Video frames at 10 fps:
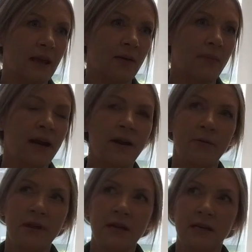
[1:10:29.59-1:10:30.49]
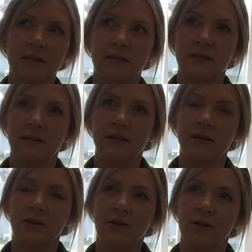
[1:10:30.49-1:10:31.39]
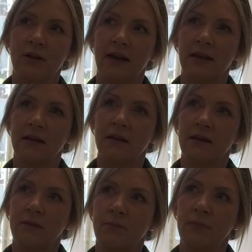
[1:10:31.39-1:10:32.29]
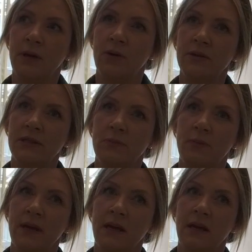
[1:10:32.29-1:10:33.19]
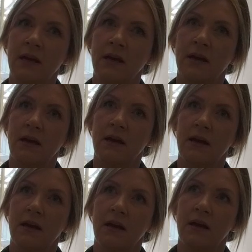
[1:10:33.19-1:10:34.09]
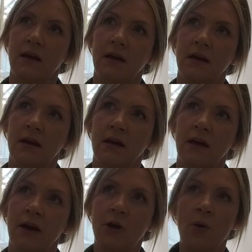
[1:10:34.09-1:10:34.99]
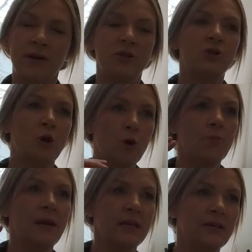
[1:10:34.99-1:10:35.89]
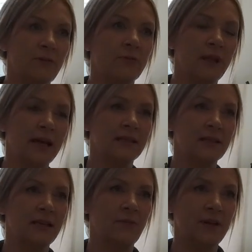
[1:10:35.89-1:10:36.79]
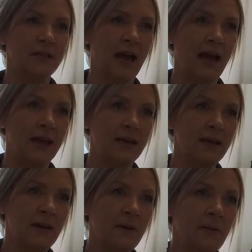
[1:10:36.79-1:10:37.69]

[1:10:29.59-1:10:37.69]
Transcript: Yeah. And I think it's, you know, like, because we are going so many different places every day